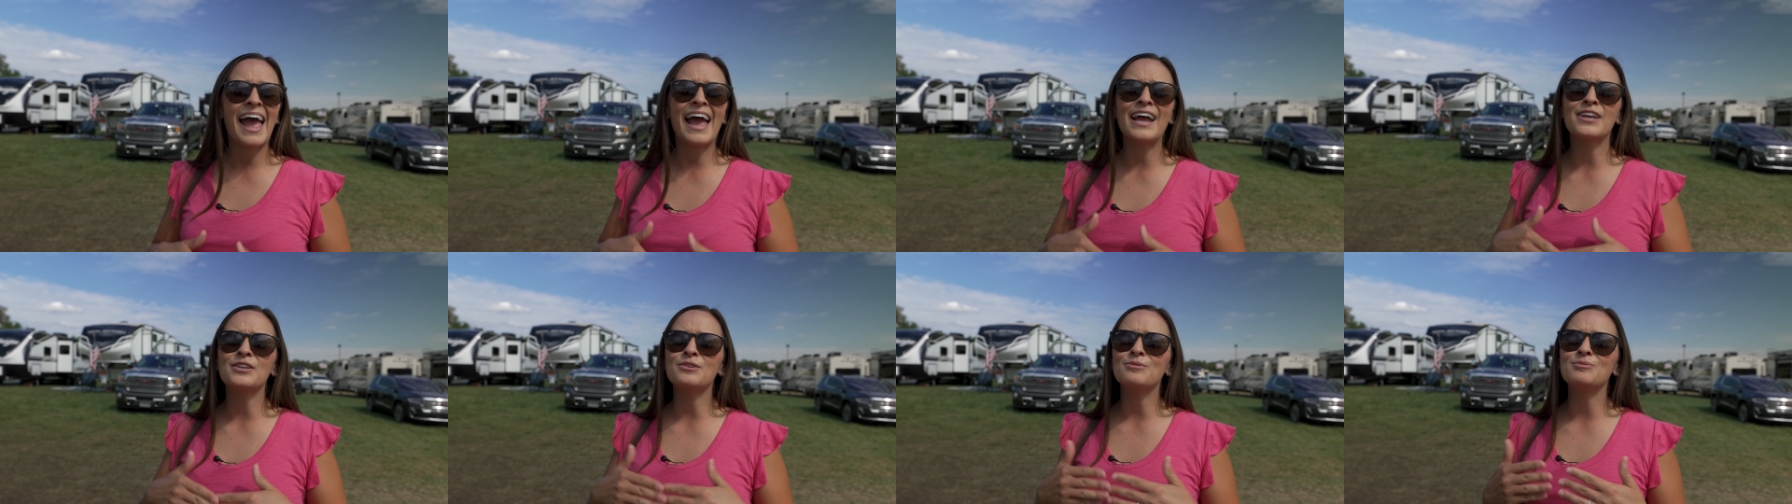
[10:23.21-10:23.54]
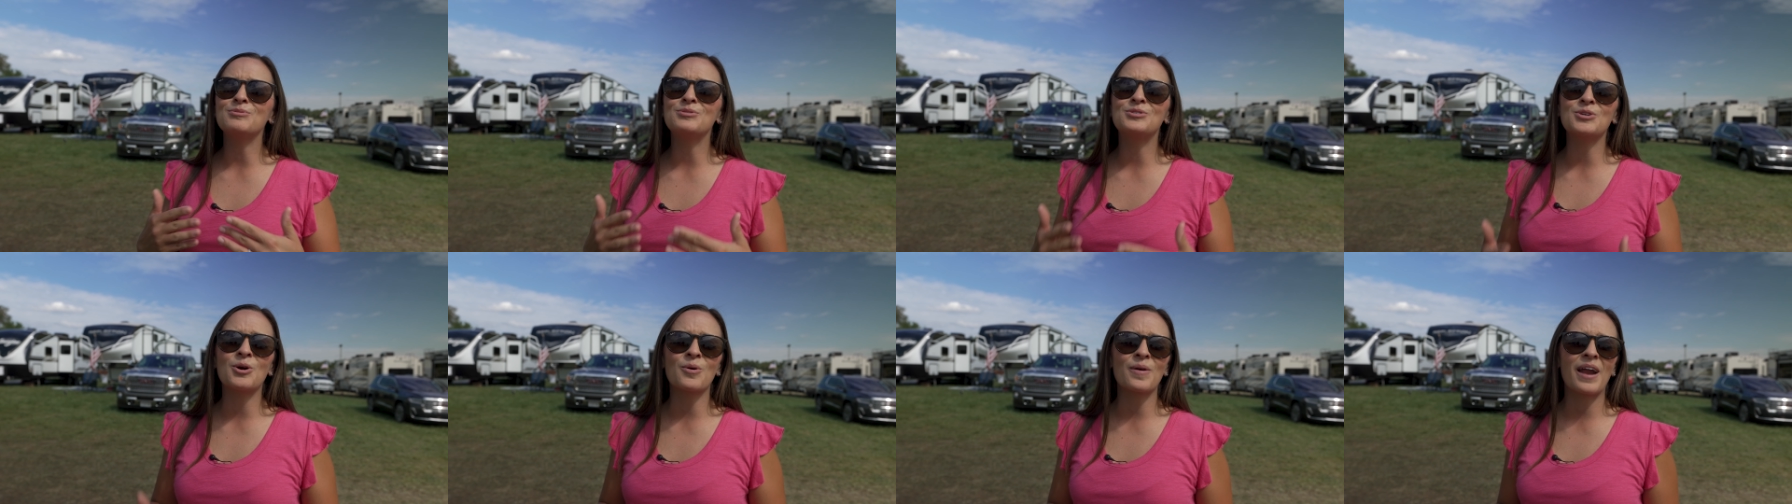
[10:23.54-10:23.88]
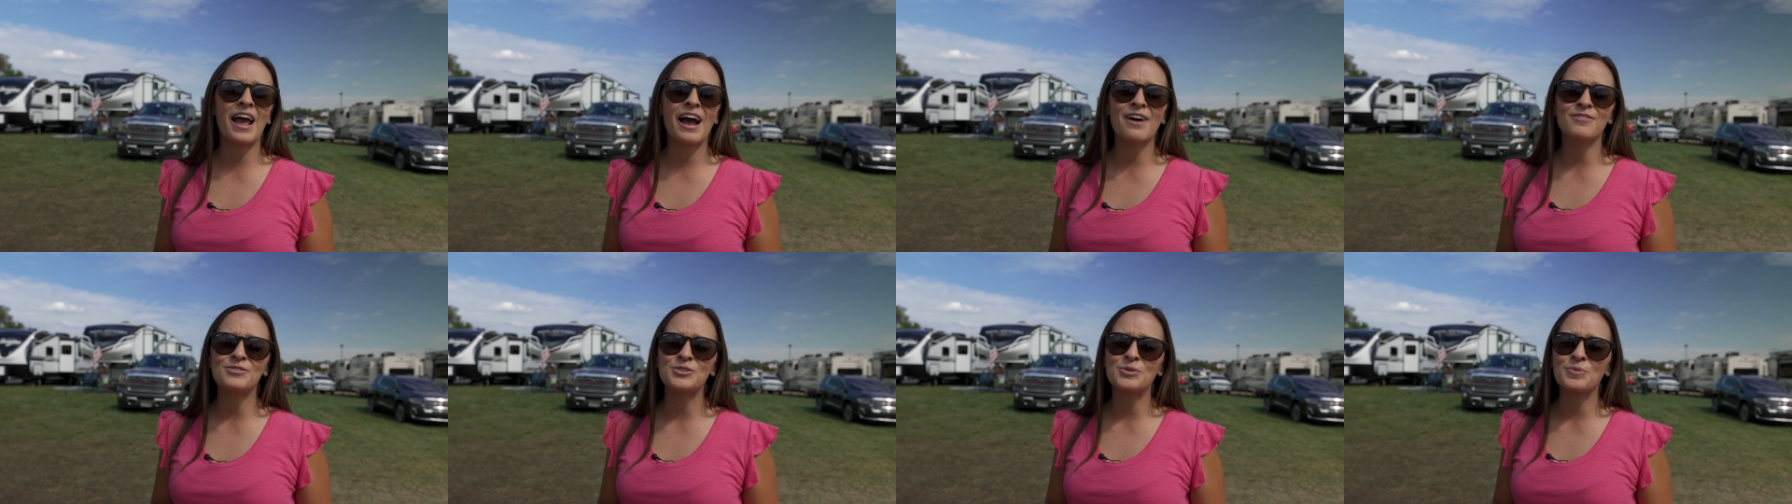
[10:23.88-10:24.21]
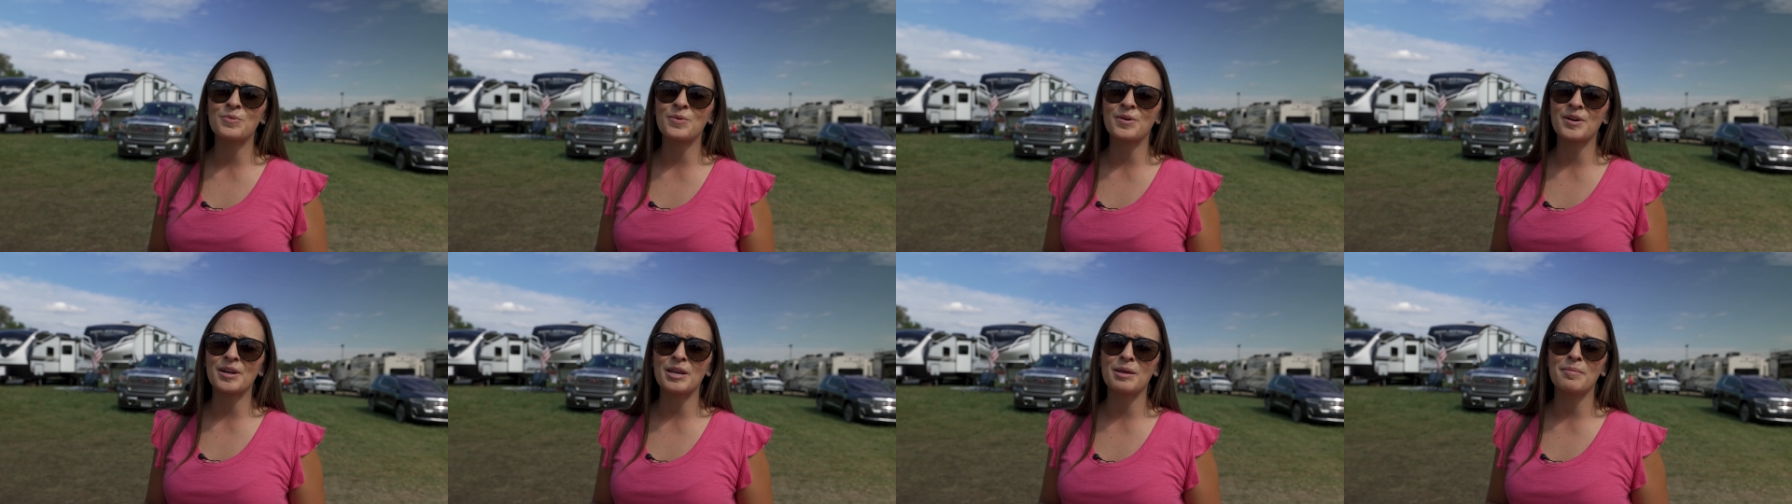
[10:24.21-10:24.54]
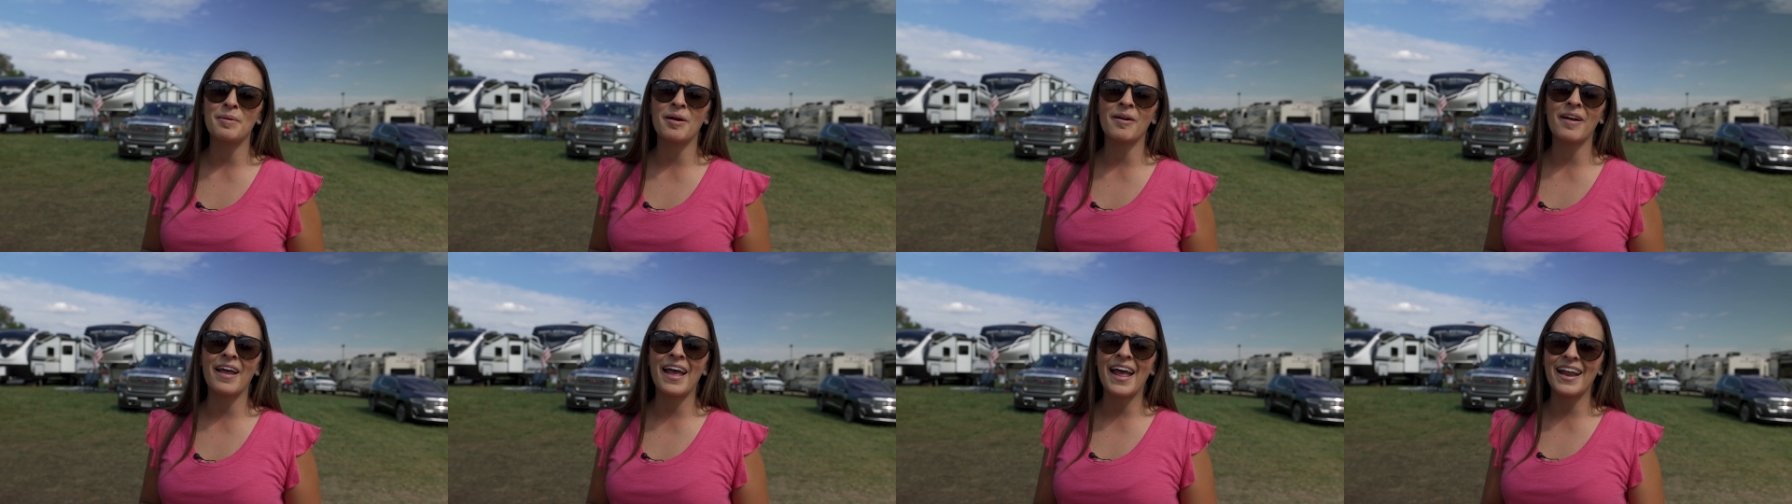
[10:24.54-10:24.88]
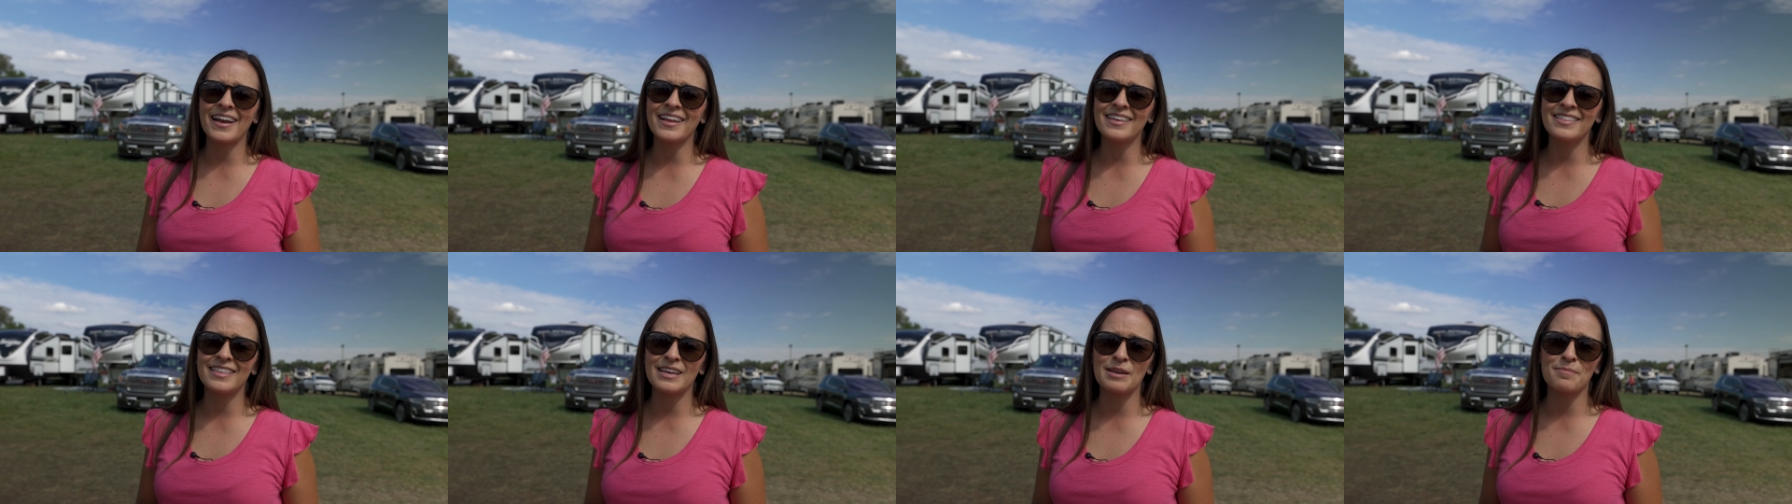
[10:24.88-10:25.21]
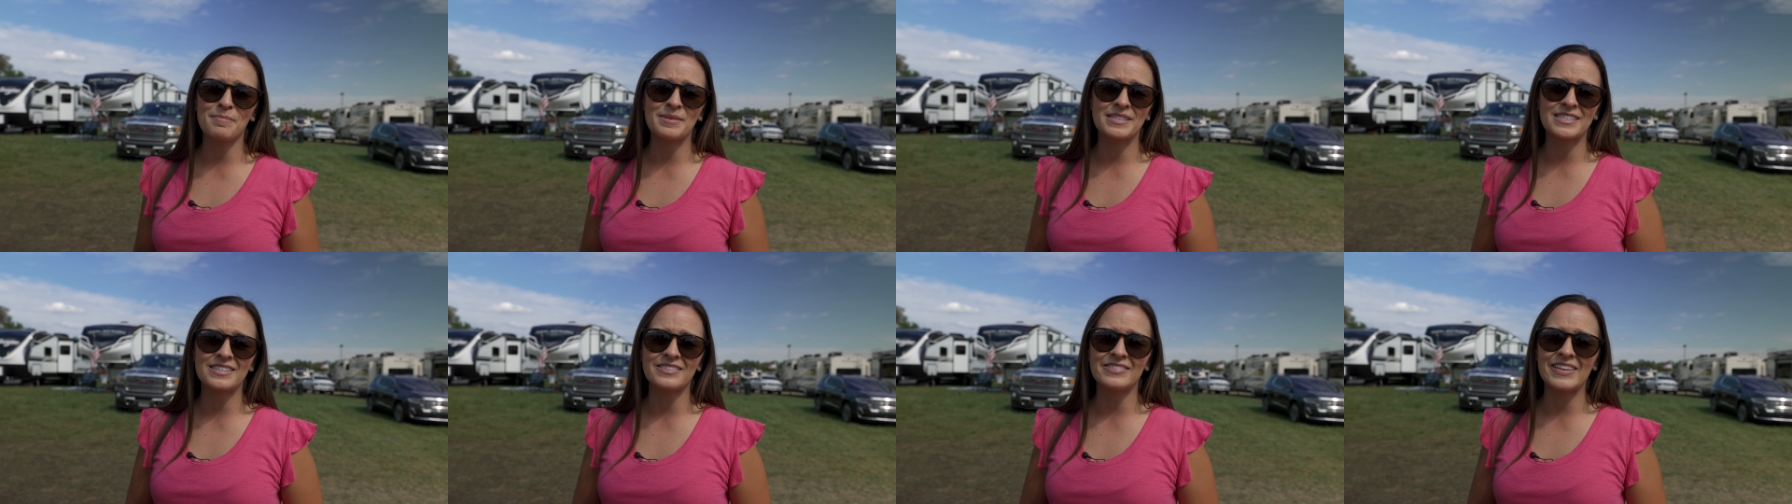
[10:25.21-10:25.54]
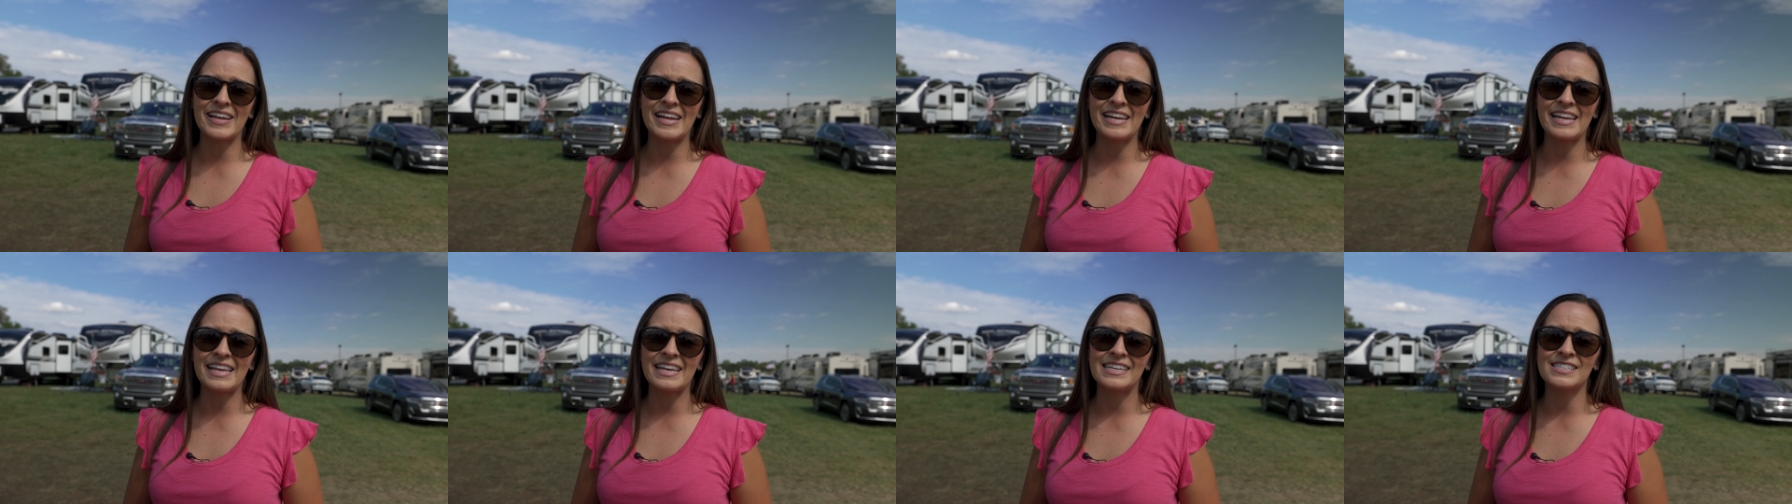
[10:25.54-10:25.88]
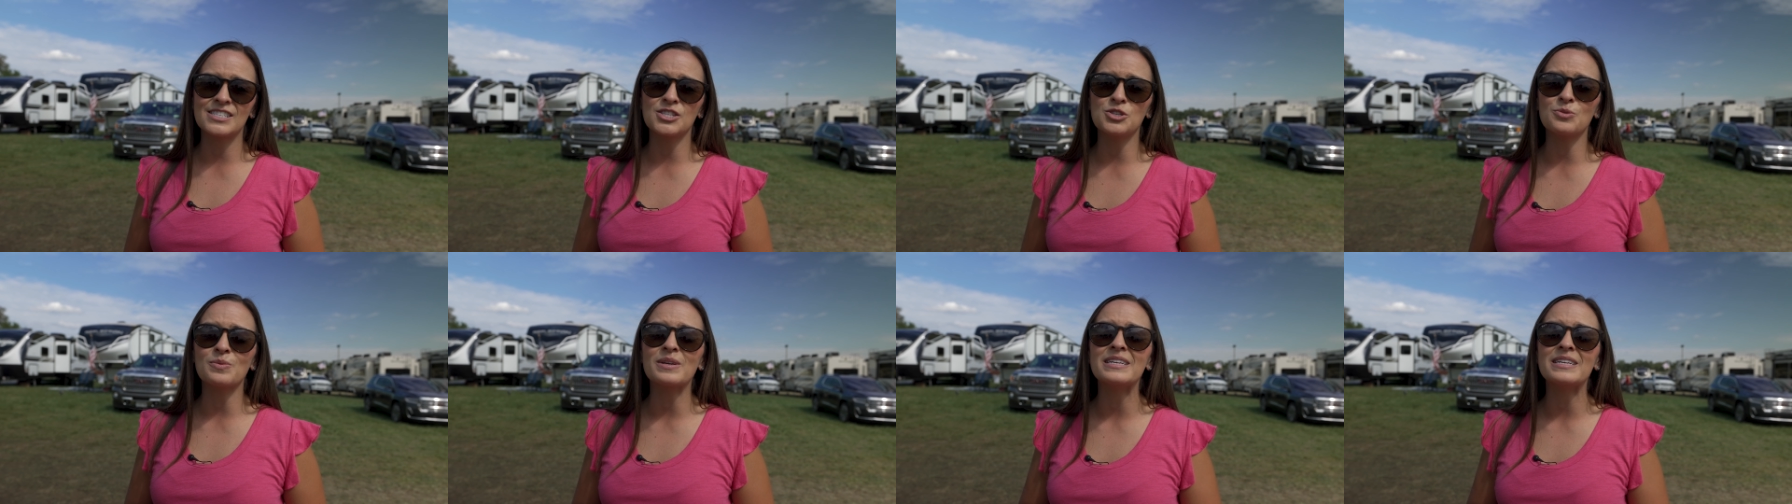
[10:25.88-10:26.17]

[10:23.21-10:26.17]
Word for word: and you don't have to worry about anything miscellaneous.